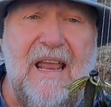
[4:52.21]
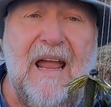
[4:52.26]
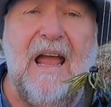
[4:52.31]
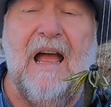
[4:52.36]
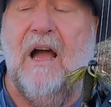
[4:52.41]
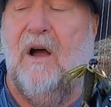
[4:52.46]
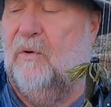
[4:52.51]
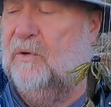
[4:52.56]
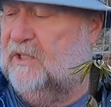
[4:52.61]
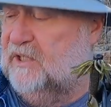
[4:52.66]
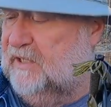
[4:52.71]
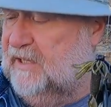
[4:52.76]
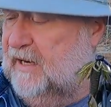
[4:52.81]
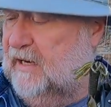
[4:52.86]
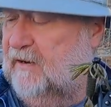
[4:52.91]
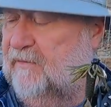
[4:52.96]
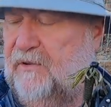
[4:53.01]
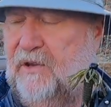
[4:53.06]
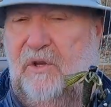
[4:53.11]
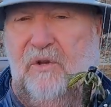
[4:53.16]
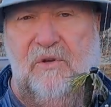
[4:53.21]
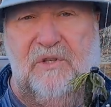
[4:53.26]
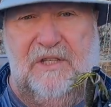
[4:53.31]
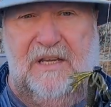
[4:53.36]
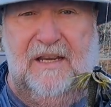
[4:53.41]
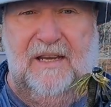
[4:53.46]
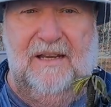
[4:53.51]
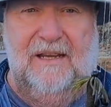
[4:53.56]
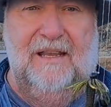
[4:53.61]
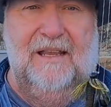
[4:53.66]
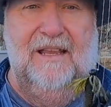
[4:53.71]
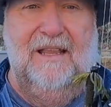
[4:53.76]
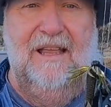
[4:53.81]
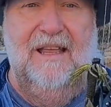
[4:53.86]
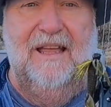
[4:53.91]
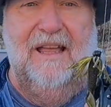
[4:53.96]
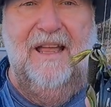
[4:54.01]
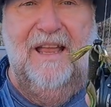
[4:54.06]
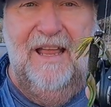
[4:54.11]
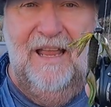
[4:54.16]
now, instead of using
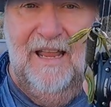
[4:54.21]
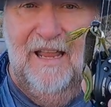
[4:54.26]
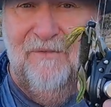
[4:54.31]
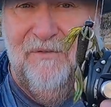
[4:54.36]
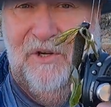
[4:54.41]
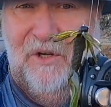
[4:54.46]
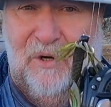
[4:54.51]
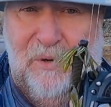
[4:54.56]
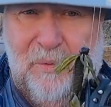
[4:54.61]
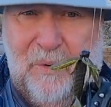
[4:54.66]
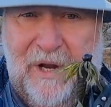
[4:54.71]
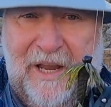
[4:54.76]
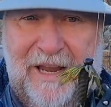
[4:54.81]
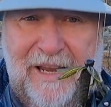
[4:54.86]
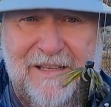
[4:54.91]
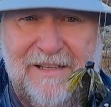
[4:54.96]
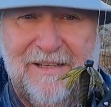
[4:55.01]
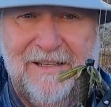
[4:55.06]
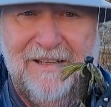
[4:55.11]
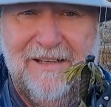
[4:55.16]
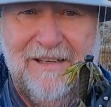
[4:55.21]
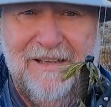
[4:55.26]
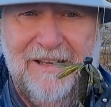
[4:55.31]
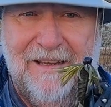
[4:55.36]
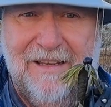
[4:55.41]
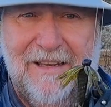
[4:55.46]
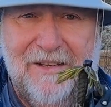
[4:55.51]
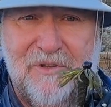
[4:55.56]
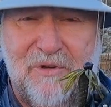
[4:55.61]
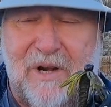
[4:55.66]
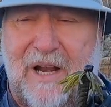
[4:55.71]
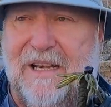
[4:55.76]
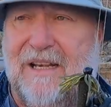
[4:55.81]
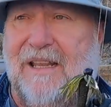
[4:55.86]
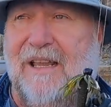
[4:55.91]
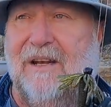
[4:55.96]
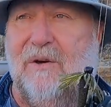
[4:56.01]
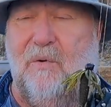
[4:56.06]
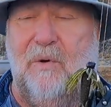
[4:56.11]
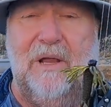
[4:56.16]
a heavier weight, trying
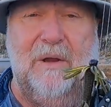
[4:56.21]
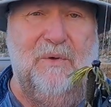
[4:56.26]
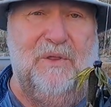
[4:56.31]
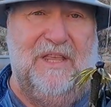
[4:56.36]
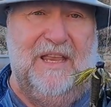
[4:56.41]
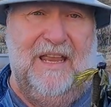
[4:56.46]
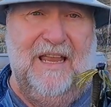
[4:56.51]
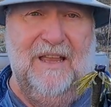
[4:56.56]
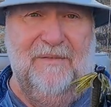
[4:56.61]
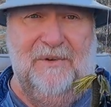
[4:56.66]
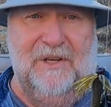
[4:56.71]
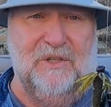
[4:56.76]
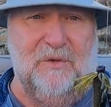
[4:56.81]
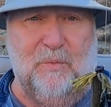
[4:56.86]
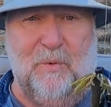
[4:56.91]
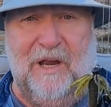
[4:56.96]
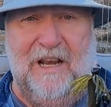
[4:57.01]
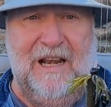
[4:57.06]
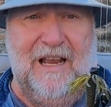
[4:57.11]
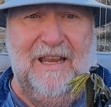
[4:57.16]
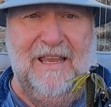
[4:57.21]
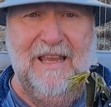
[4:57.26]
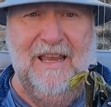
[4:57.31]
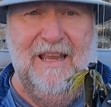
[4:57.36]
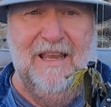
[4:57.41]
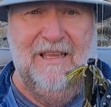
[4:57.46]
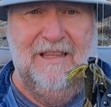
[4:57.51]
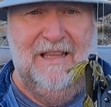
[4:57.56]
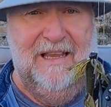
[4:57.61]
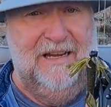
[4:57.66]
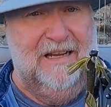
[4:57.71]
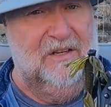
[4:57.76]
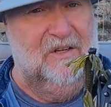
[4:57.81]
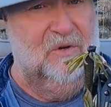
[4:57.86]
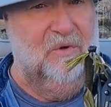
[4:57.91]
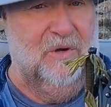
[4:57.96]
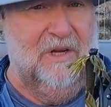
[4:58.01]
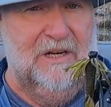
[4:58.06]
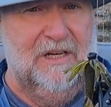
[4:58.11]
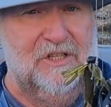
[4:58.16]
to get away with the heaviest weight I can like I
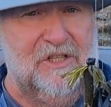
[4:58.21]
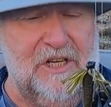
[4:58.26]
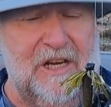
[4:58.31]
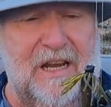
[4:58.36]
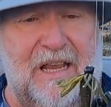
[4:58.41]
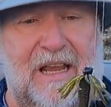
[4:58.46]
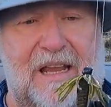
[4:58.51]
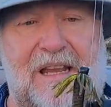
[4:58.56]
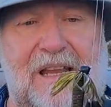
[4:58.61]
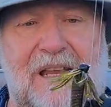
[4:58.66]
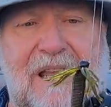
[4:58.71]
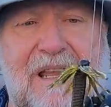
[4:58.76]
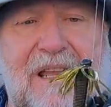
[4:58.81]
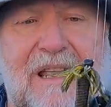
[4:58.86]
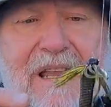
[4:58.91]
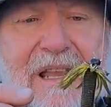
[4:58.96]
do on a jig,